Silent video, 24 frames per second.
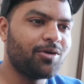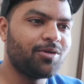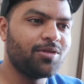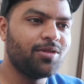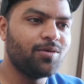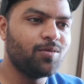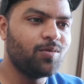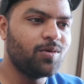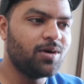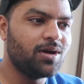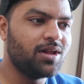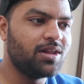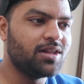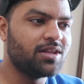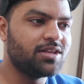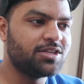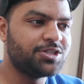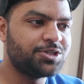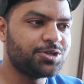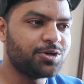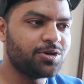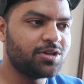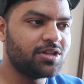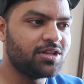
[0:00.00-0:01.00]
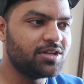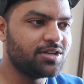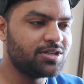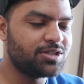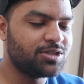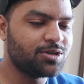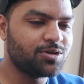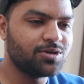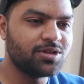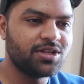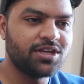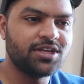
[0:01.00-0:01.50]
the world,
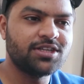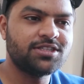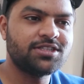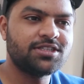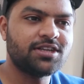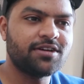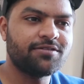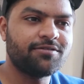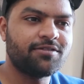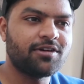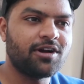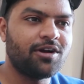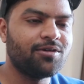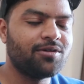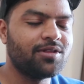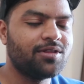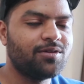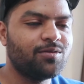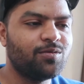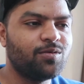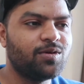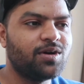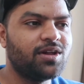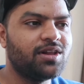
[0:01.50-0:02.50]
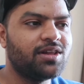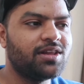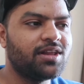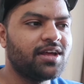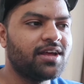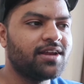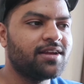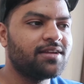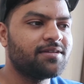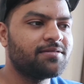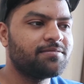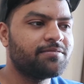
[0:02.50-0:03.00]
show their stuff around to the world
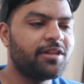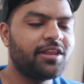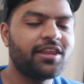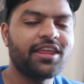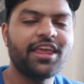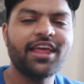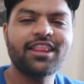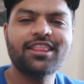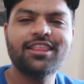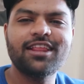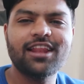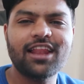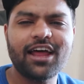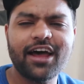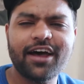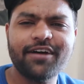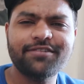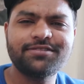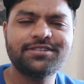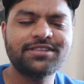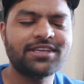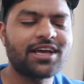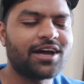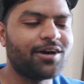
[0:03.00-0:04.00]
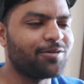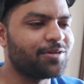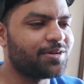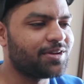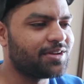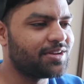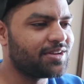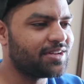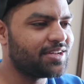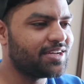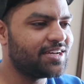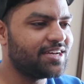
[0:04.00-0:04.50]
and get the laughs out.
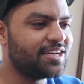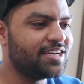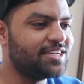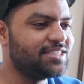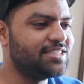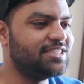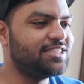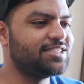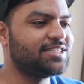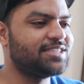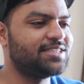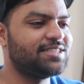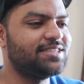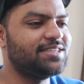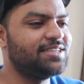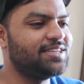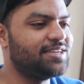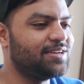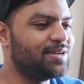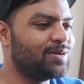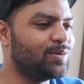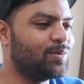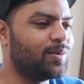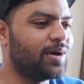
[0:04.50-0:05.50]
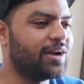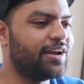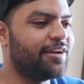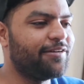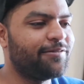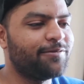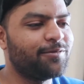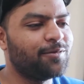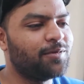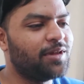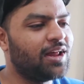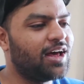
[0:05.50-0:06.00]
It's just
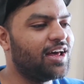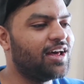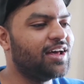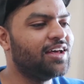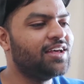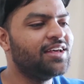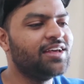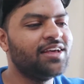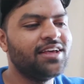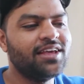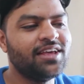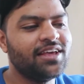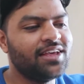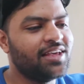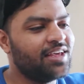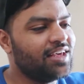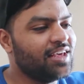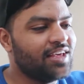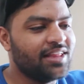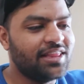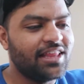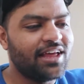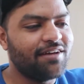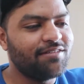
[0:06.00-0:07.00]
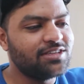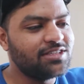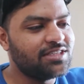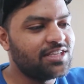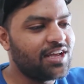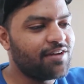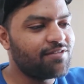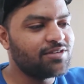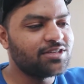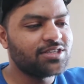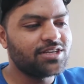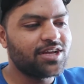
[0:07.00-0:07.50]
wonderful. That was
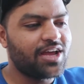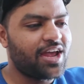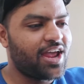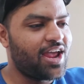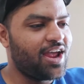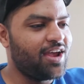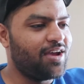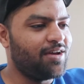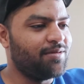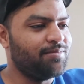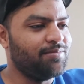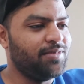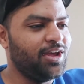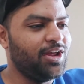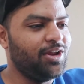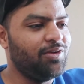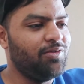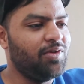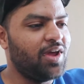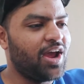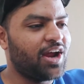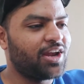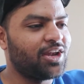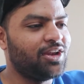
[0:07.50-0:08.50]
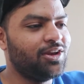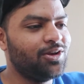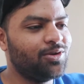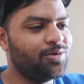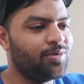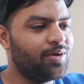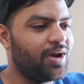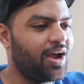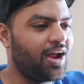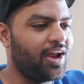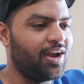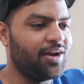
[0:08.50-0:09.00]
me reacting
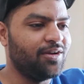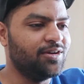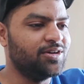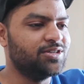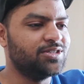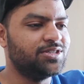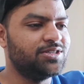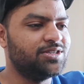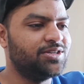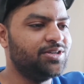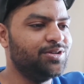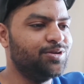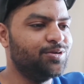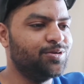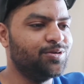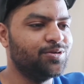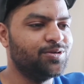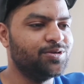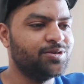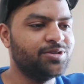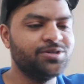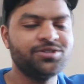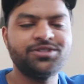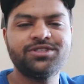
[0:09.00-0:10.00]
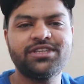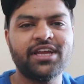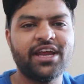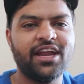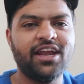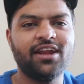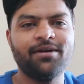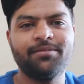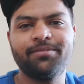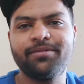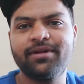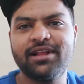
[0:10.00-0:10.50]
to Andrew's new
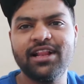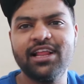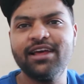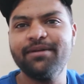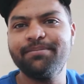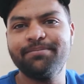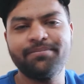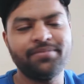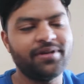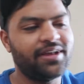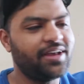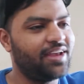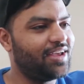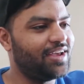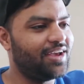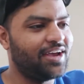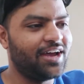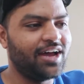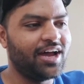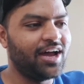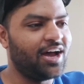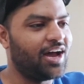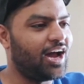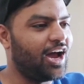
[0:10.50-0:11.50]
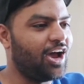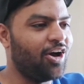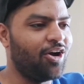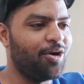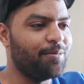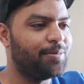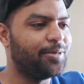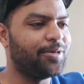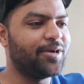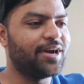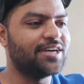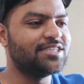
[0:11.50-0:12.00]
stand-up clip. I
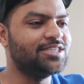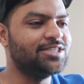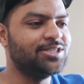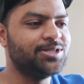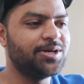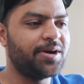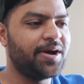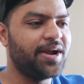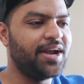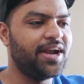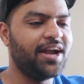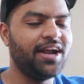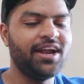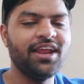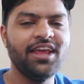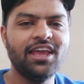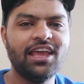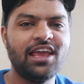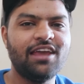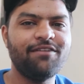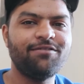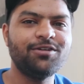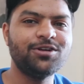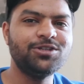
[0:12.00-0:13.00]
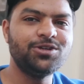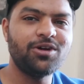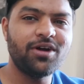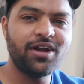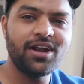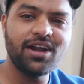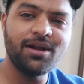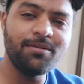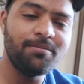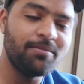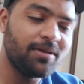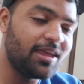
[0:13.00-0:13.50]
hope you guys enjoyed it. If you
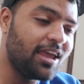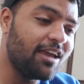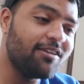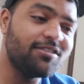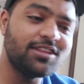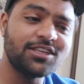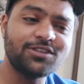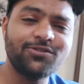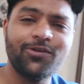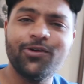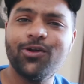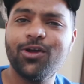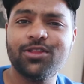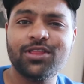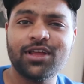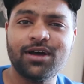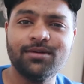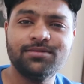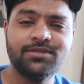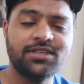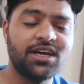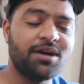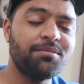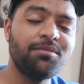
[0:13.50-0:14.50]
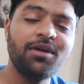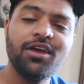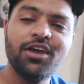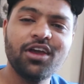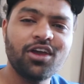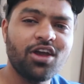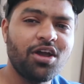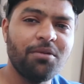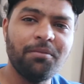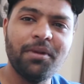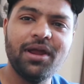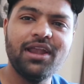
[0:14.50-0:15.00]
enjoyed it, give this video a thumbs up.
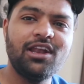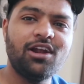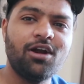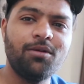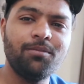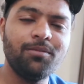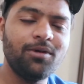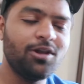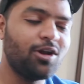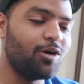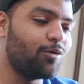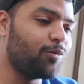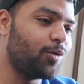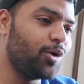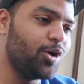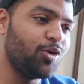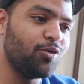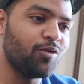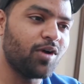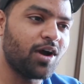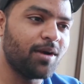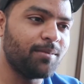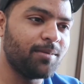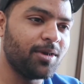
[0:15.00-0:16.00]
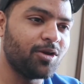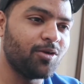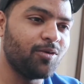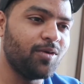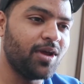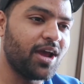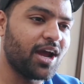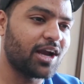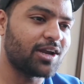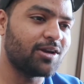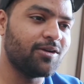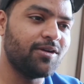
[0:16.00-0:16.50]
Comment down below what you want me to
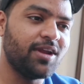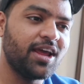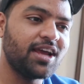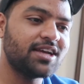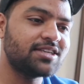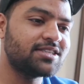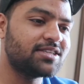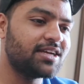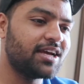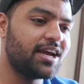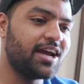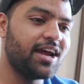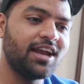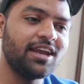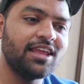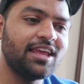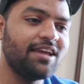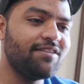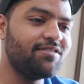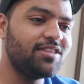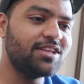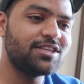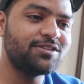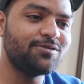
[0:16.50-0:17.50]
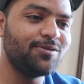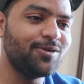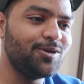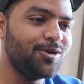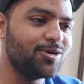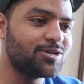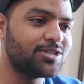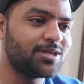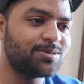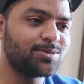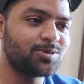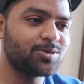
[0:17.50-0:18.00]
react to next. And give this
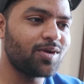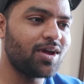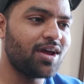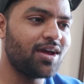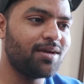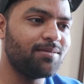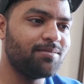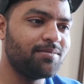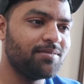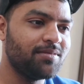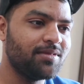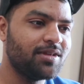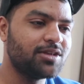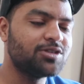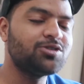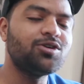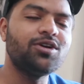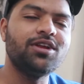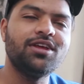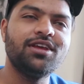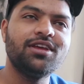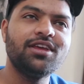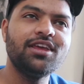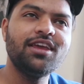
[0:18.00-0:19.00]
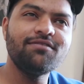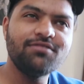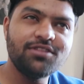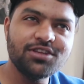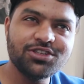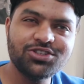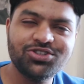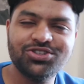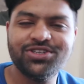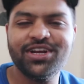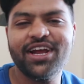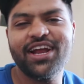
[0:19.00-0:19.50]
video a subscribe. Sorry, give
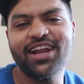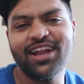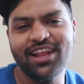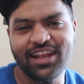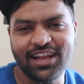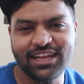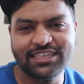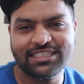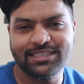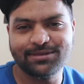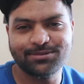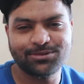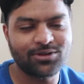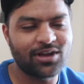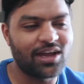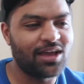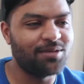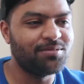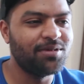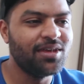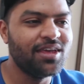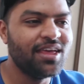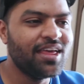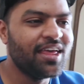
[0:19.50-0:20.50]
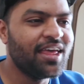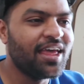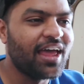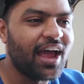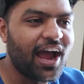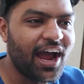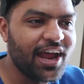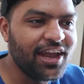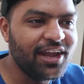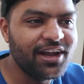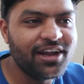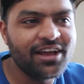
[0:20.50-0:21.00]
this channel a subscribe.
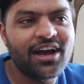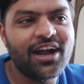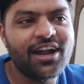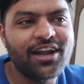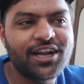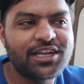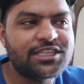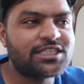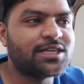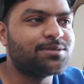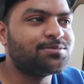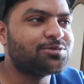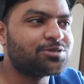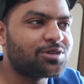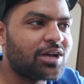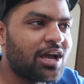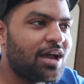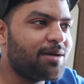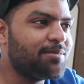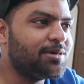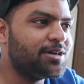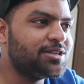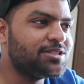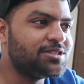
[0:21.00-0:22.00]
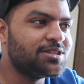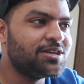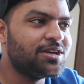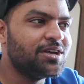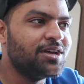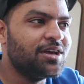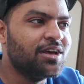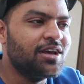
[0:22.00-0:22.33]
I need 100 subscribers